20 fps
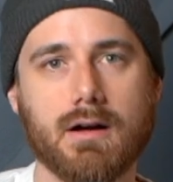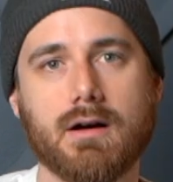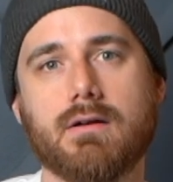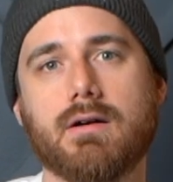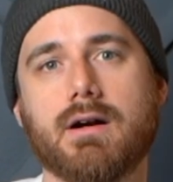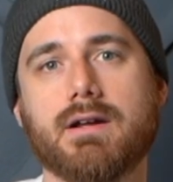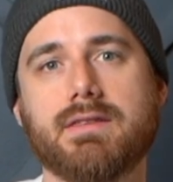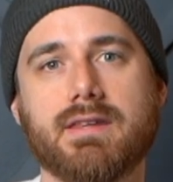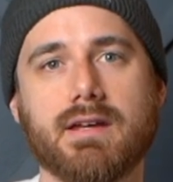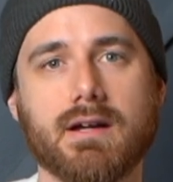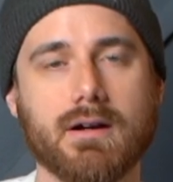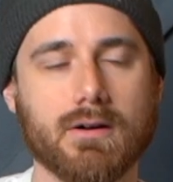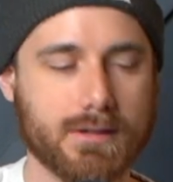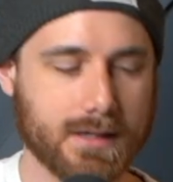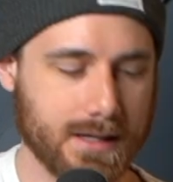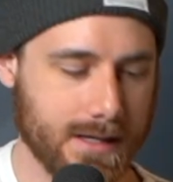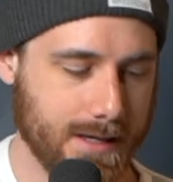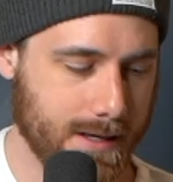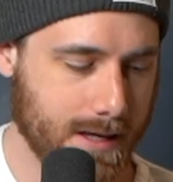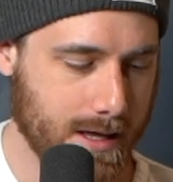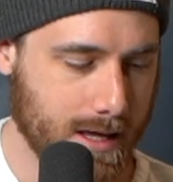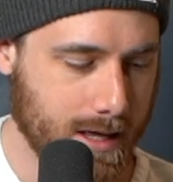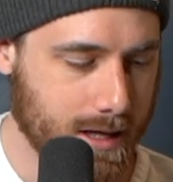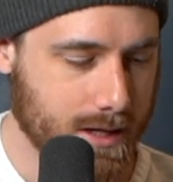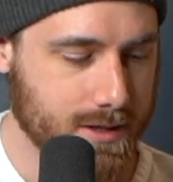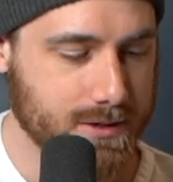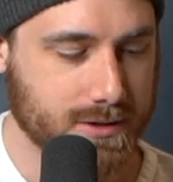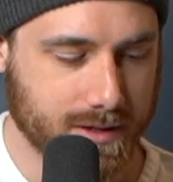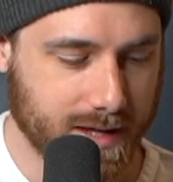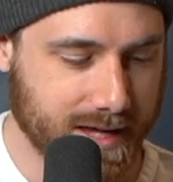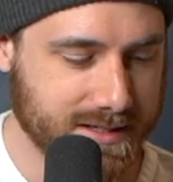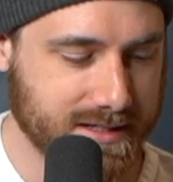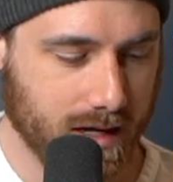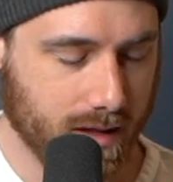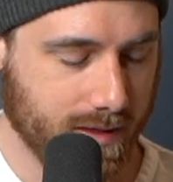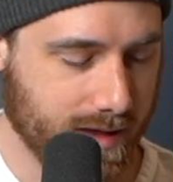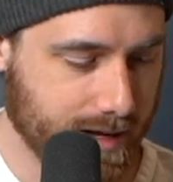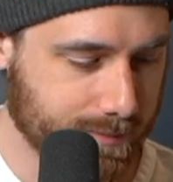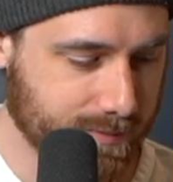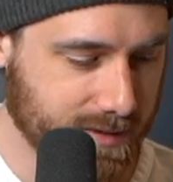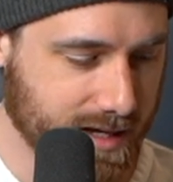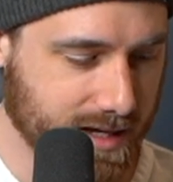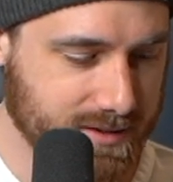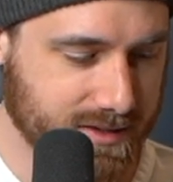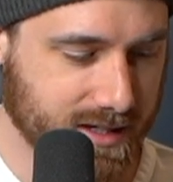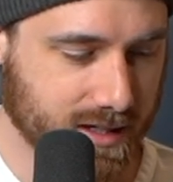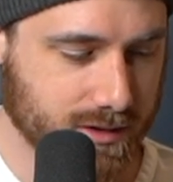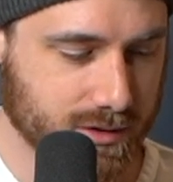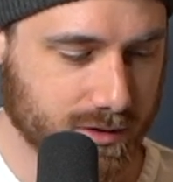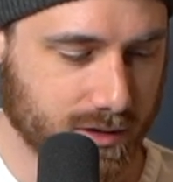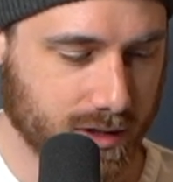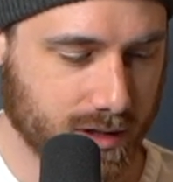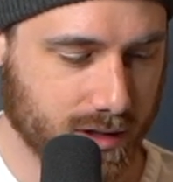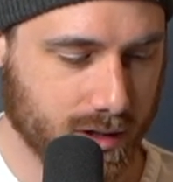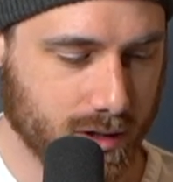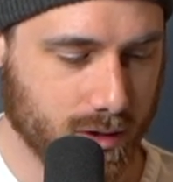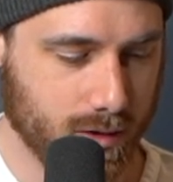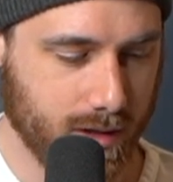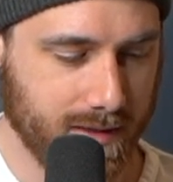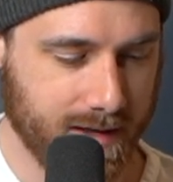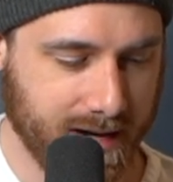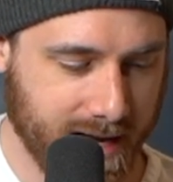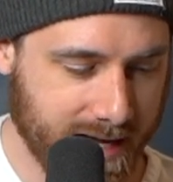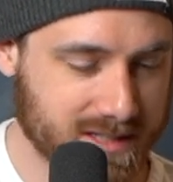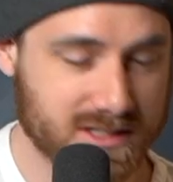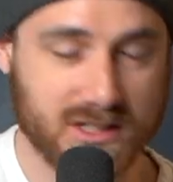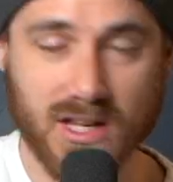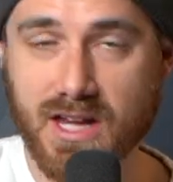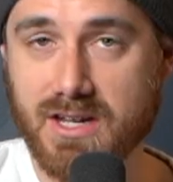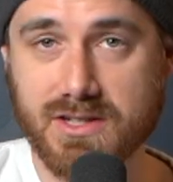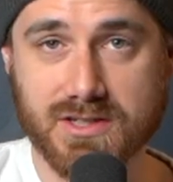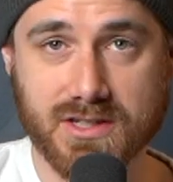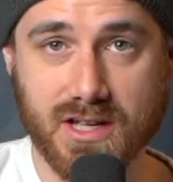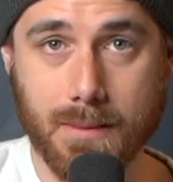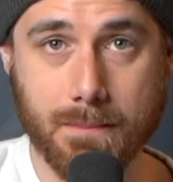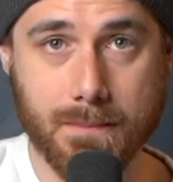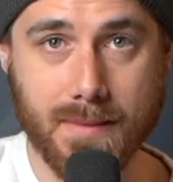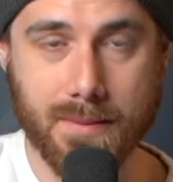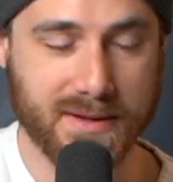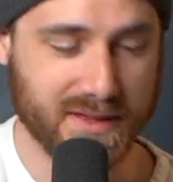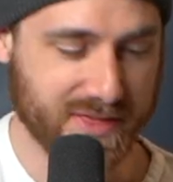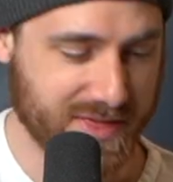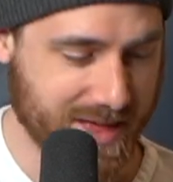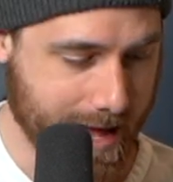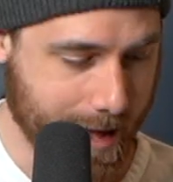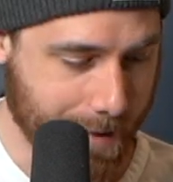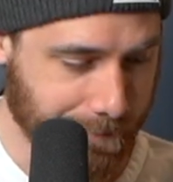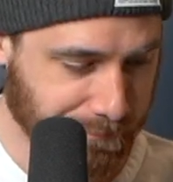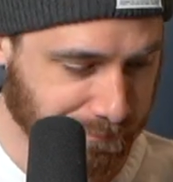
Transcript: right there. Okay, so that's how that section is going to go, and the next line is going to mimic that.